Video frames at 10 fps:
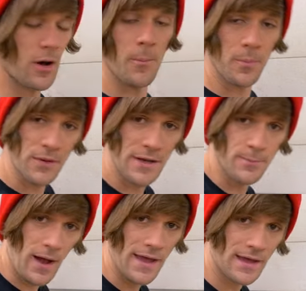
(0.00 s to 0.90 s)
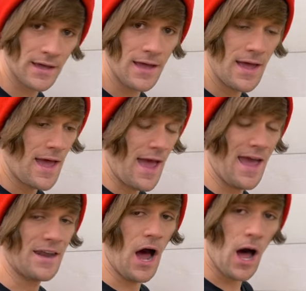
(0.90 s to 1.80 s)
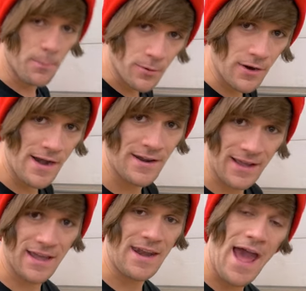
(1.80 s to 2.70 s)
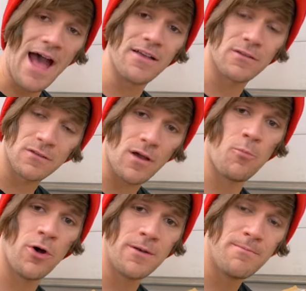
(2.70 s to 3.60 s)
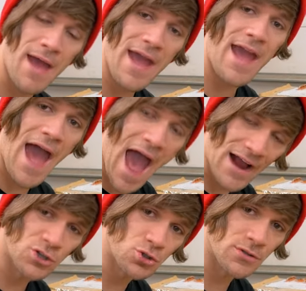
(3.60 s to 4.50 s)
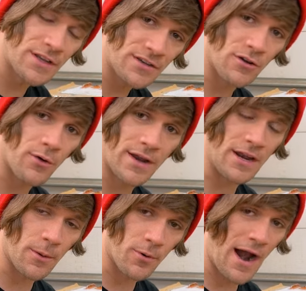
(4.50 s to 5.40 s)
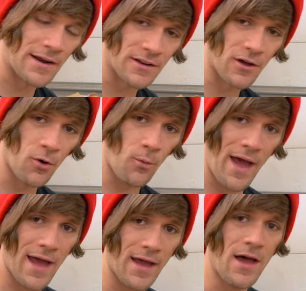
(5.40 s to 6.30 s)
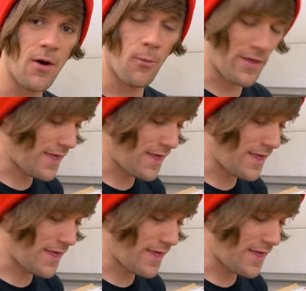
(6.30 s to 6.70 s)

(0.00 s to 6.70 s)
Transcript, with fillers: complete bike and upgrading it as someone may actually do it in a practical way when